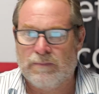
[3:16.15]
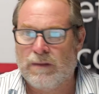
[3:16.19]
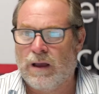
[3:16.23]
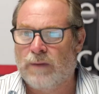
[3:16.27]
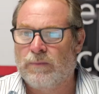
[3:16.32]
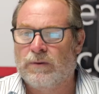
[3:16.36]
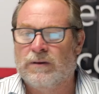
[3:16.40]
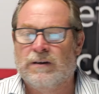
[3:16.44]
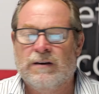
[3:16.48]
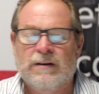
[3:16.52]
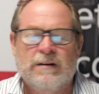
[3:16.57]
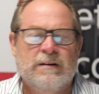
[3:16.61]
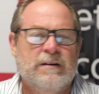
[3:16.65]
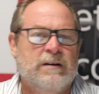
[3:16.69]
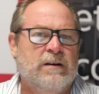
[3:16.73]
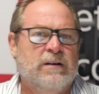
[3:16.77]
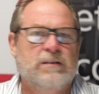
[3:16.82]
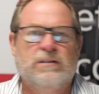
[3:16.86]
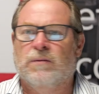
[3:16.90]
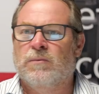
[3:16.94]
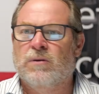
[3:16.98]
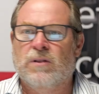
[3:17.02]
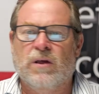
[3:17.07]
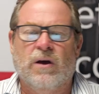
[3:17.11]
Maybe
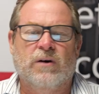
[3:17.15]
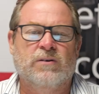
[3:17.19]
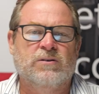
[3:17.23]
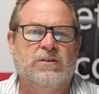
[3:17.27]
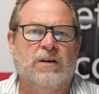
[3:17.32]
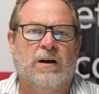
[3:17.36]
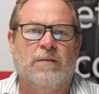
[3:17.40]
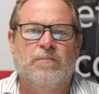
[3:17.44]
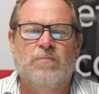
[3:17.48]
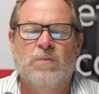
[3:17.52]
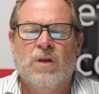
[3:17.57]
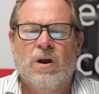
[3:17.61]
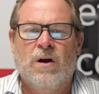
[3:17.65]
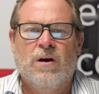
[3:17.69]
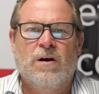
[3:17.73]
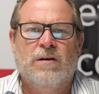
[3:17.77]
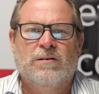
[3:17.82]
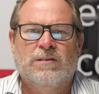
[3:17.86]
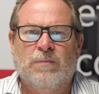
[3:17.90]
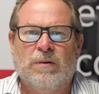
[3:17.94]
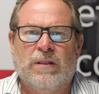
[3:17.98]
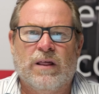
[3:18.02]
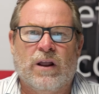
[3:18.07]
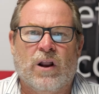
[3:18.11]
some of
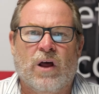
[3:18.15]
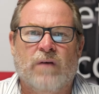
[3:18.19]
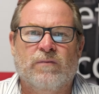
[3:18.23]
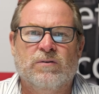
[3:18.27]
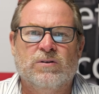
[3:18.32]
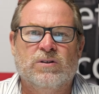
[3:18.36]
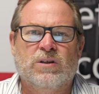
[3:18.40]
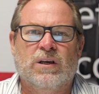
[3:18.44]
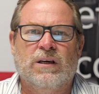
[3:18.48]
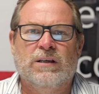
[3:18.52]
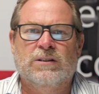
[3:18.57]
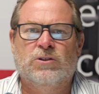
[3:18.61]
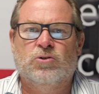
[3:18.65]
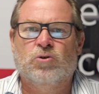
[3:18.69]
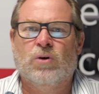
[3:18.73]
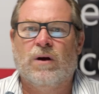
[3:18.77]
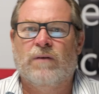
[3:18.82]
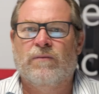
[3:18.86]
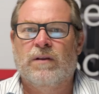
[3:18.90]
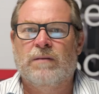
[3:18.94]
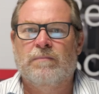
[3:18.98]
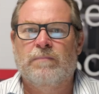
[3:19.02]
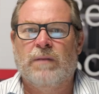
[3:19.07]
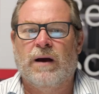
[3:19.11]
that overseas
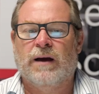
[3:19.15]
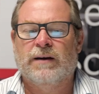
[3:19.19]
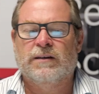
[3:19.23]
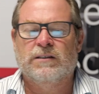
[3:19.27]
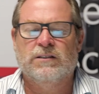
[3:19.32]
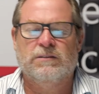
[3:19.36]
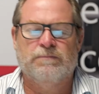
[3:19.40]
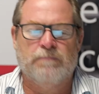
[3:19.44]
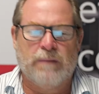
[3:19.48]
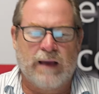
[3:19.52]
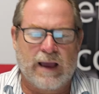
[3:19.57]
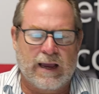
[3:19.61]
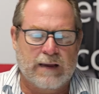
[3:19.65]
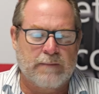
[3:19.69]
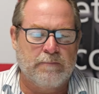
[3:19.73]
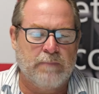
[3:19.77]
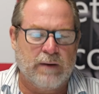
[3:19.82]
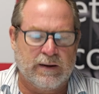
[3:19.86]
travelling bug is back,